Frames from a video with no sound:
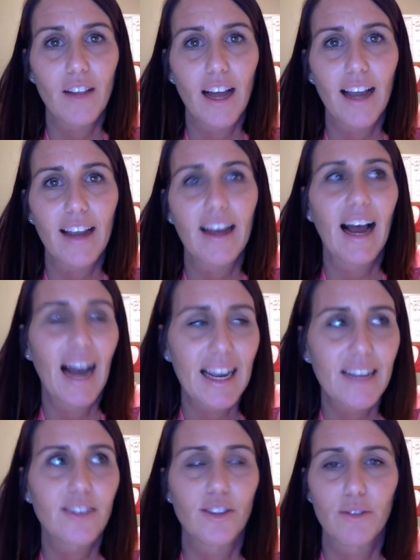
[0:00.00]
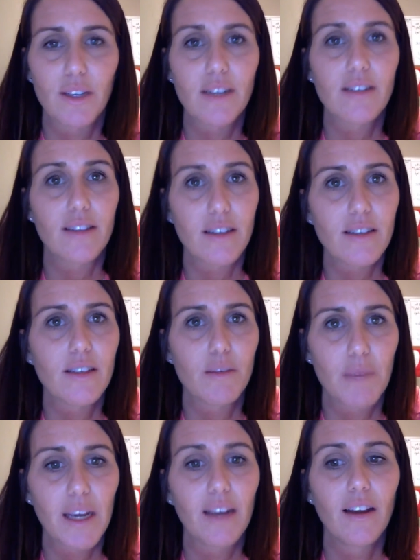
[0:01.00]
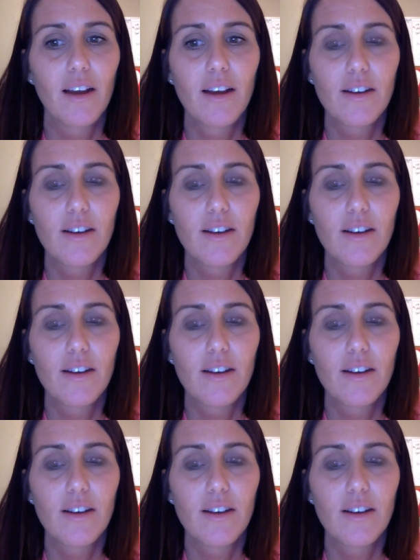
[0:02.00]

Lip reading: like I could do this. This is me.